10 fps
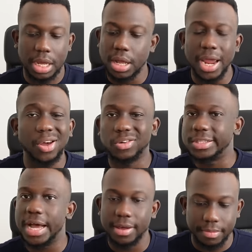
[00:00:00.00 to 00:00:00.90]
I, ain't got
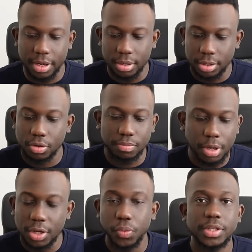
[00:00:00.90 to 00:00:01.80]
time man. You know,
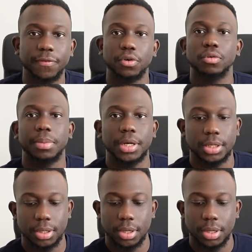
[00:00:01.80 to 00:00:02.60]
money waits for nobody.